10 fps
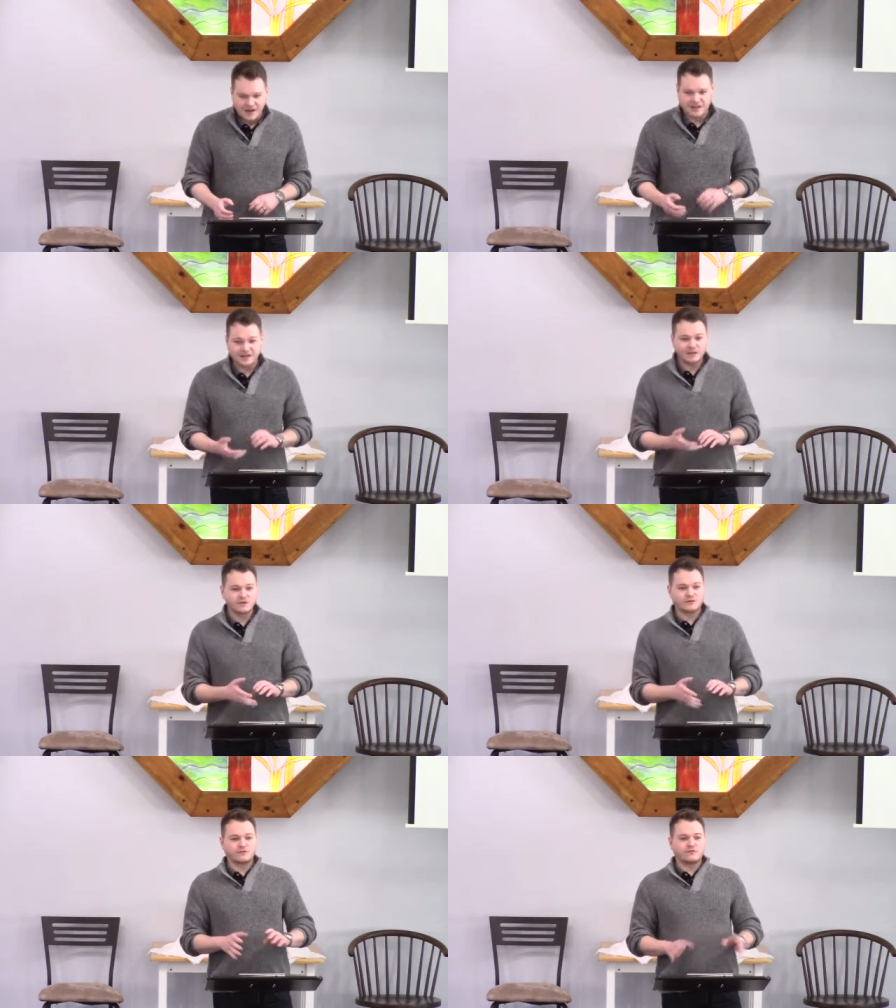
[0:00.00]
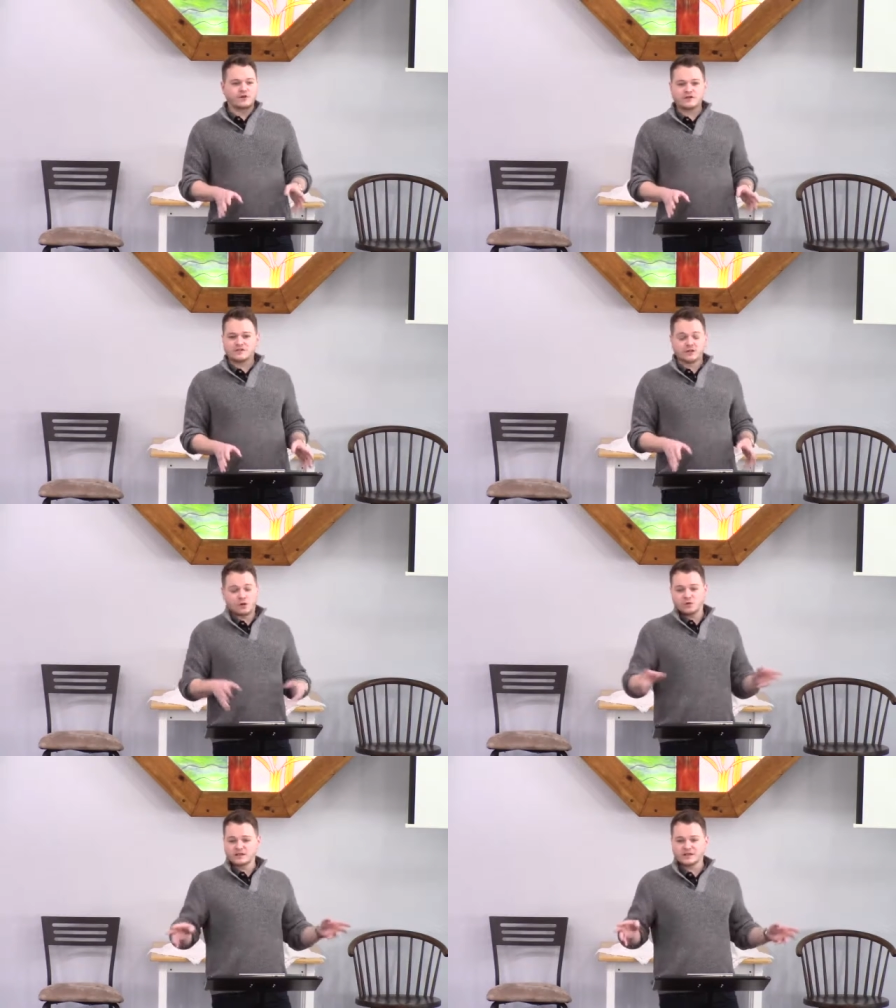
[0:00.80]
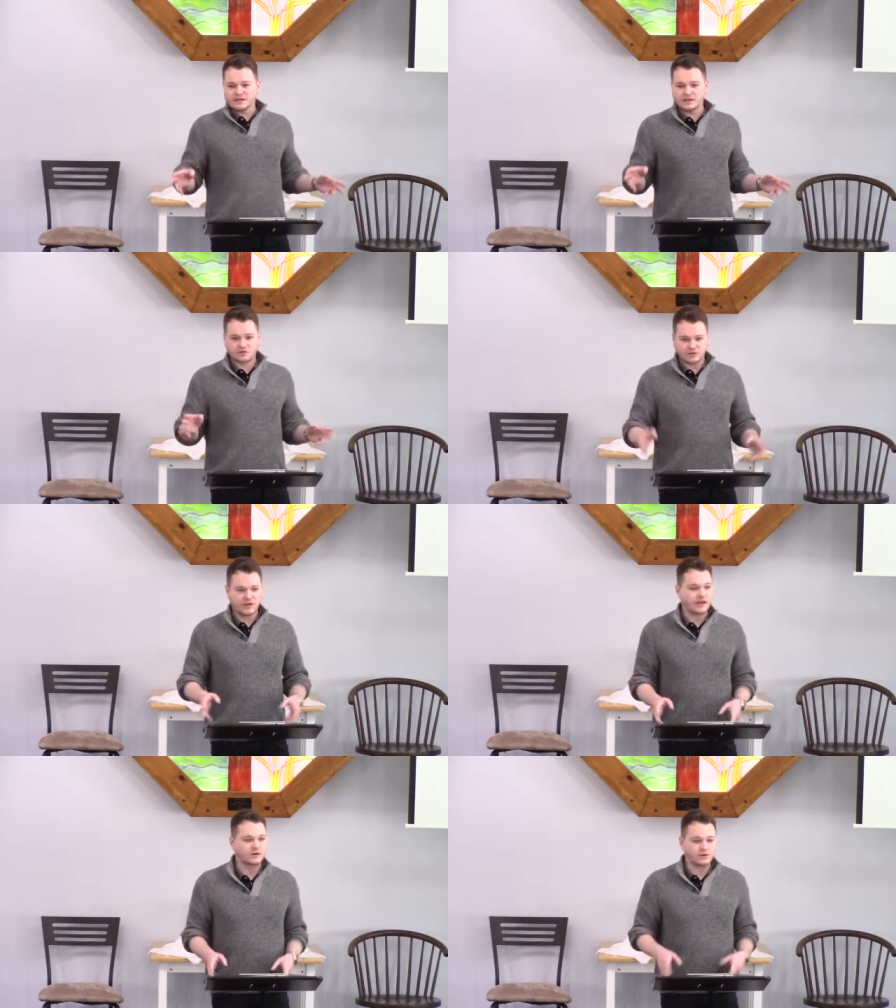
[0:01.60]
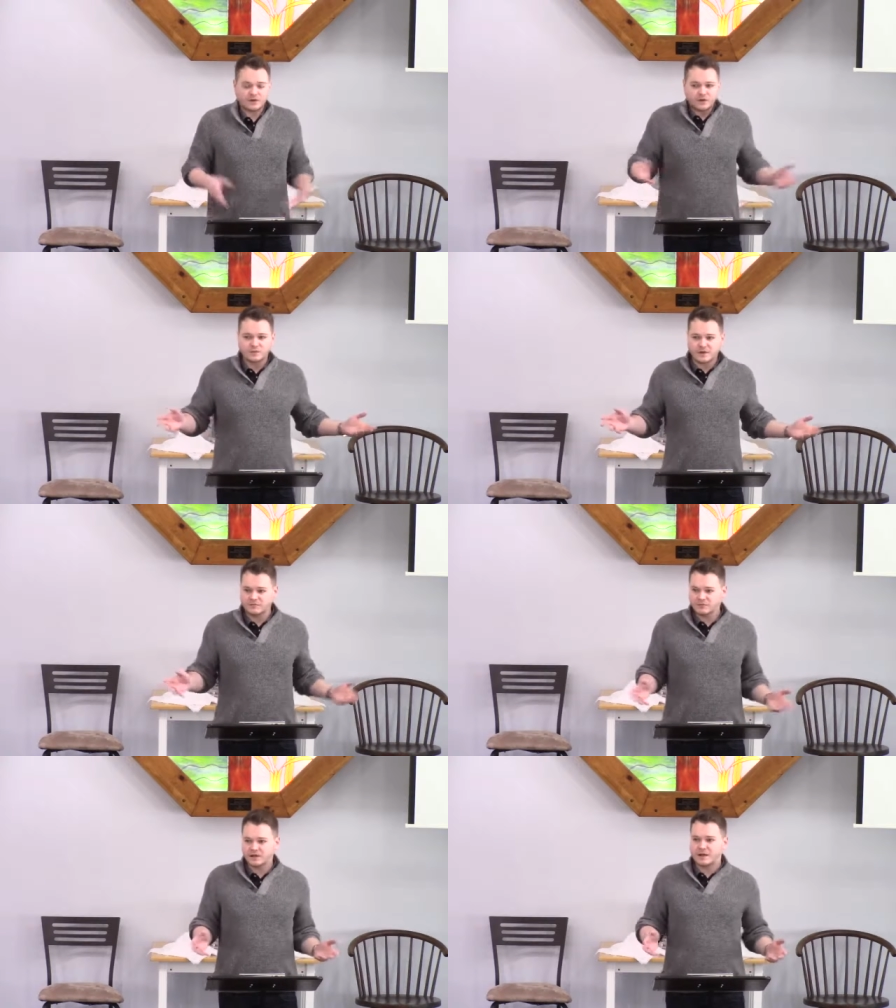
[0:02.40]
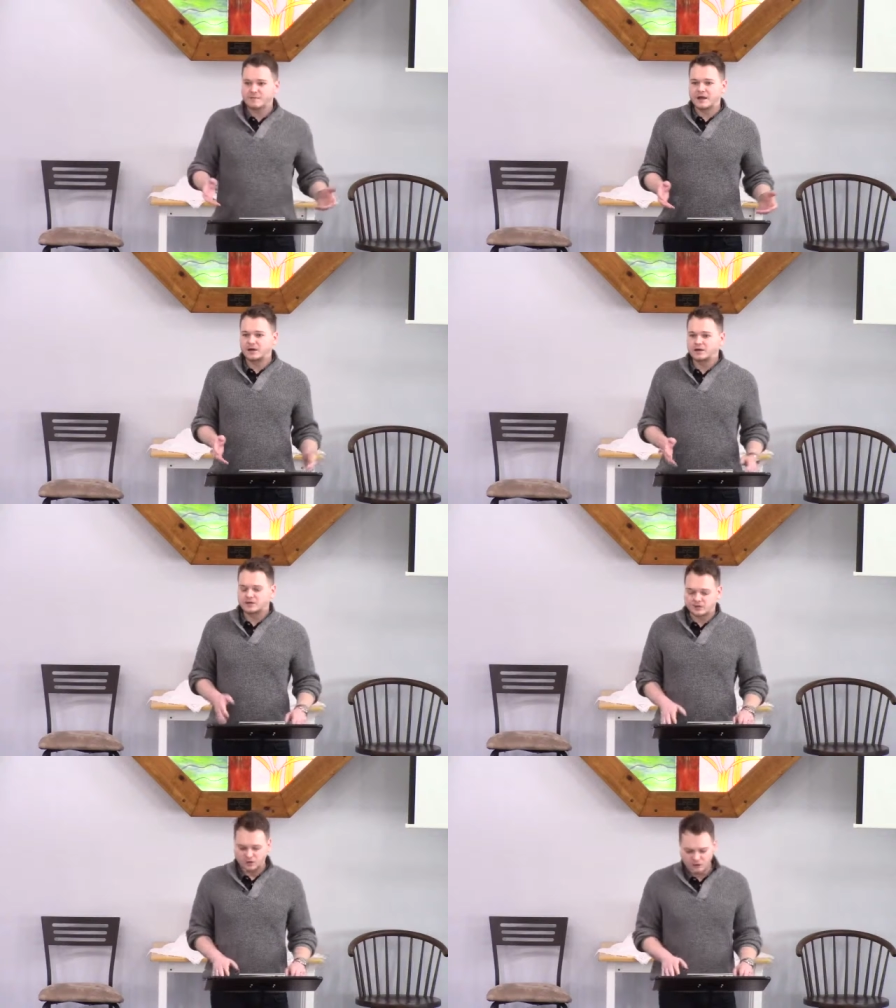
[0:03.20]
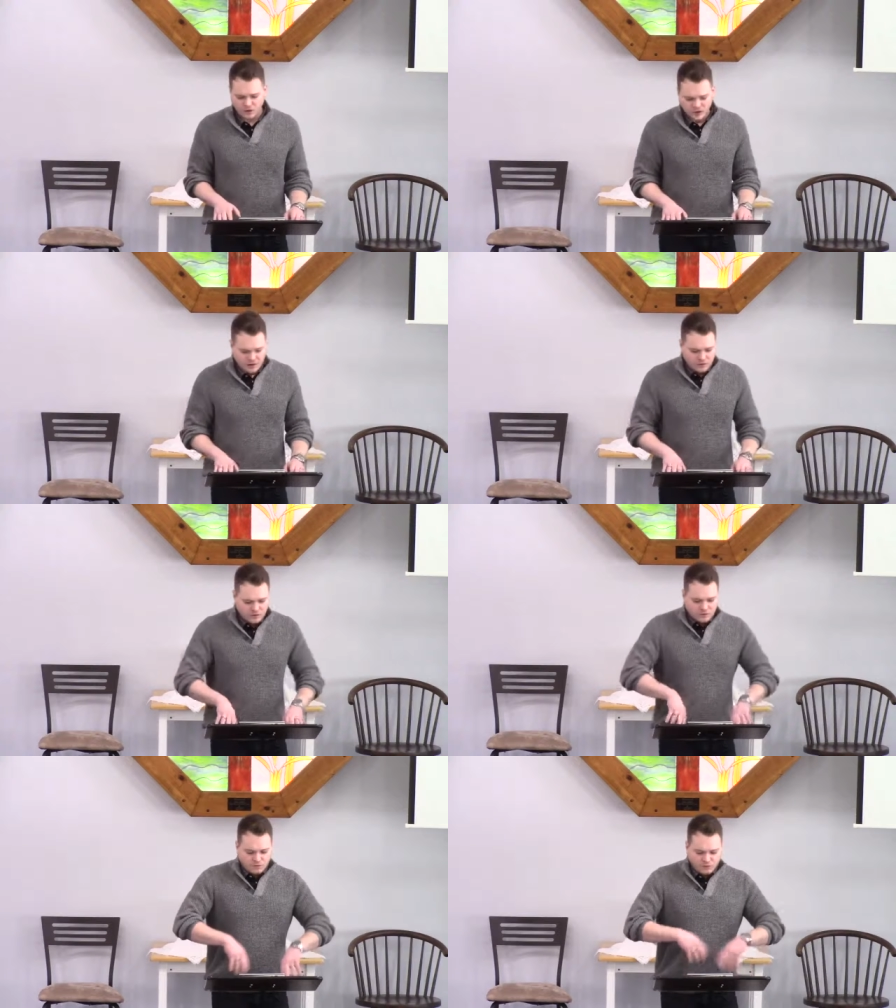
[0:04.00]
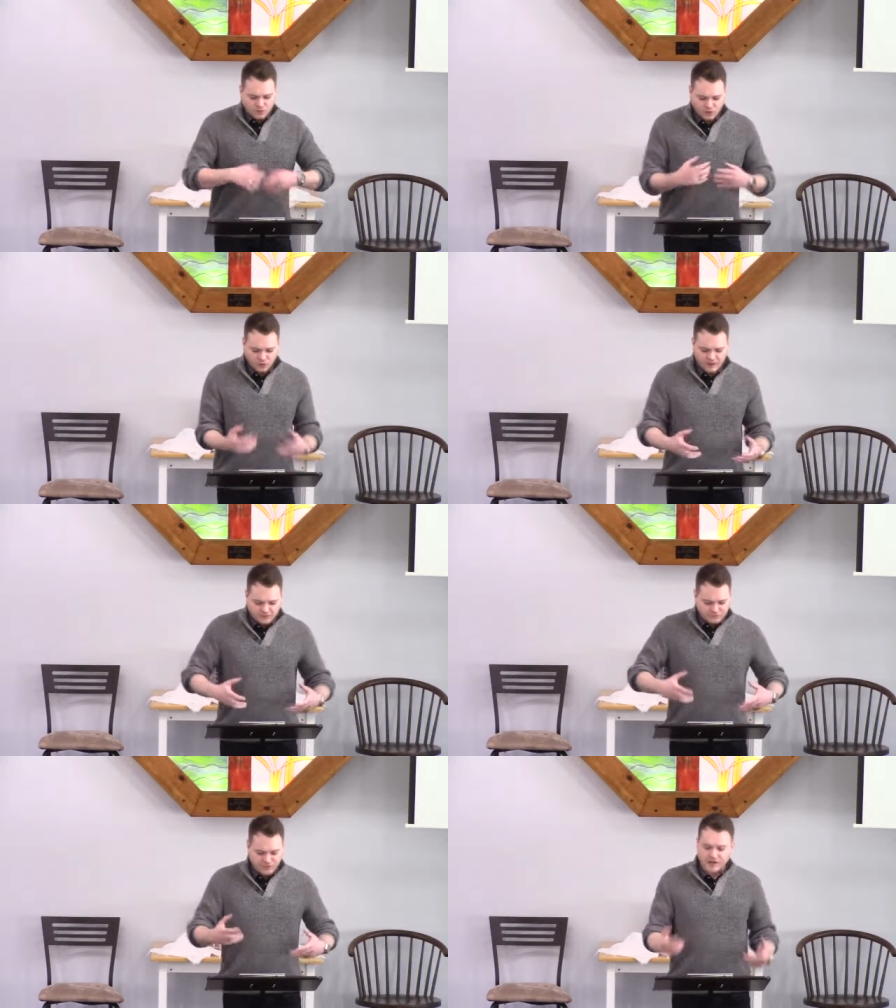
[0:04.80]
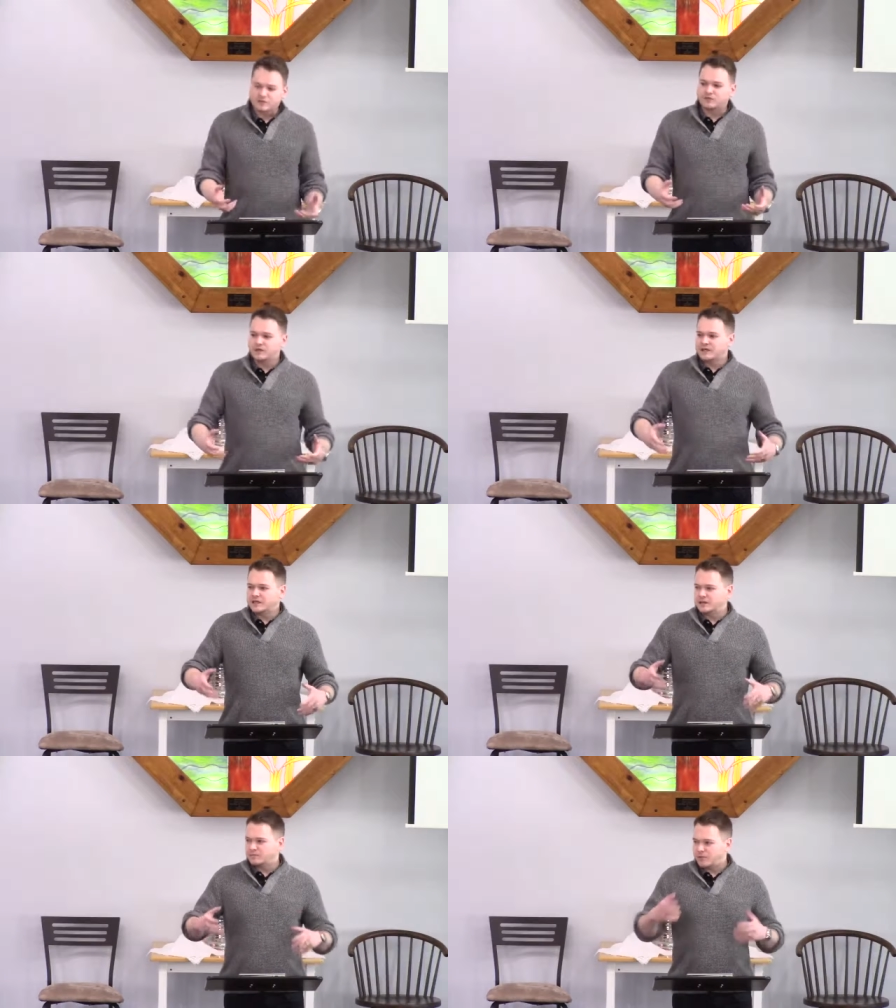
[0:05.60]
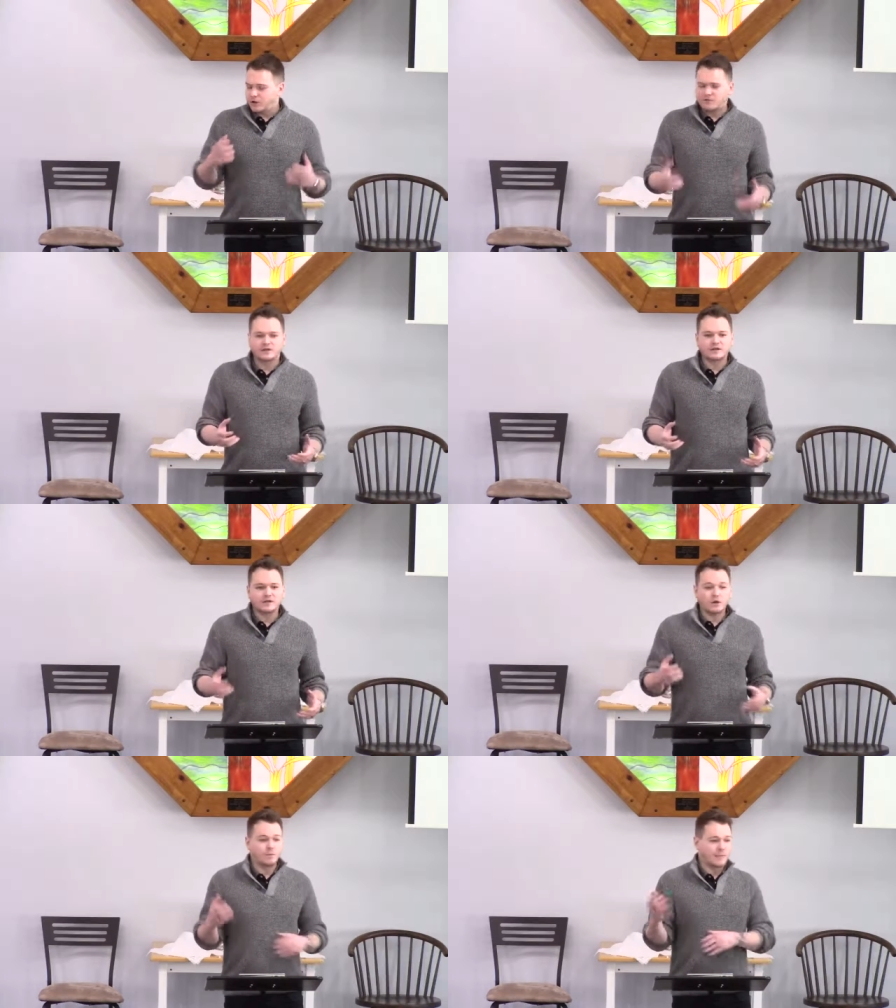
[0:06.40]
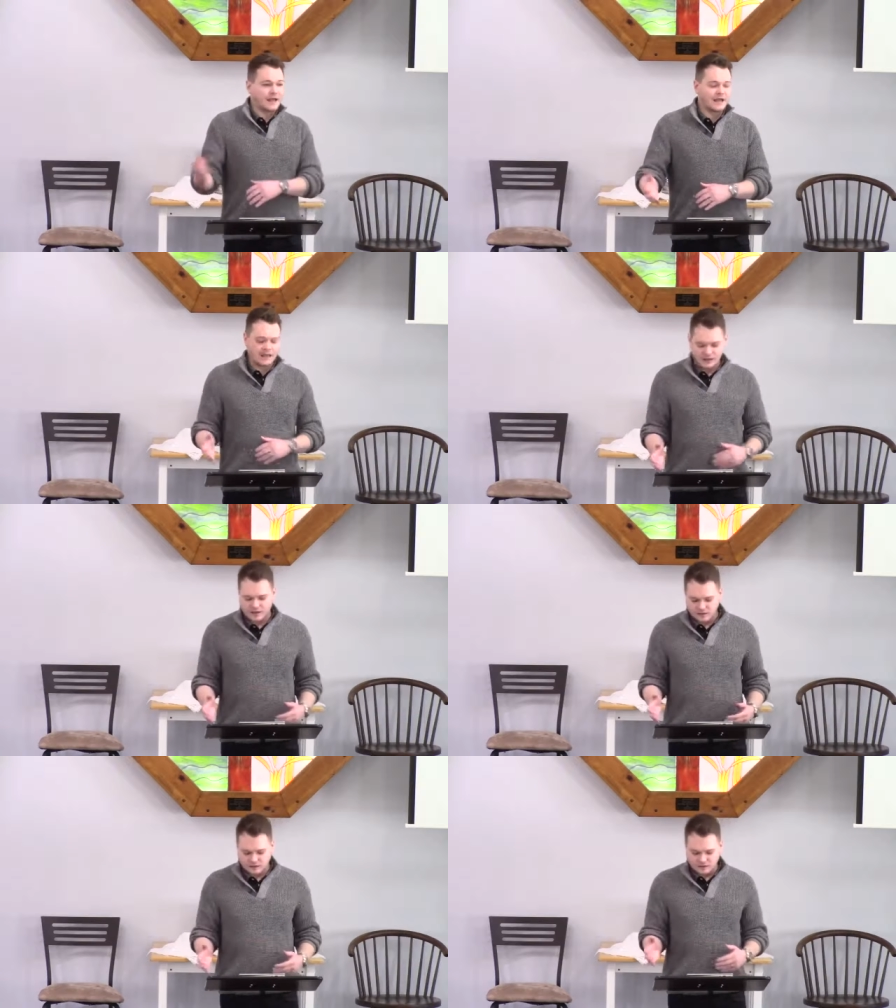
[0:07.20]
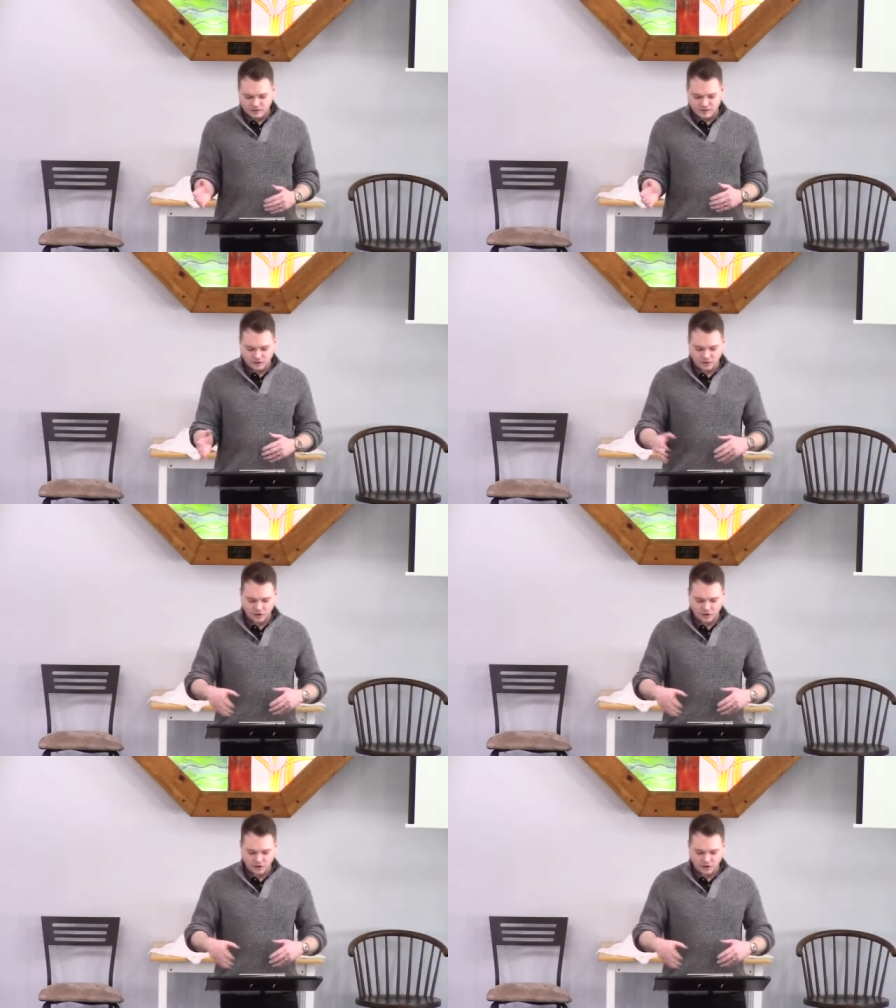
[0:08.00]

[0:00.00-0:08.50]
And he was the first and only Israelite, or human for that matter, to fully, faithfully, and perfectly obey the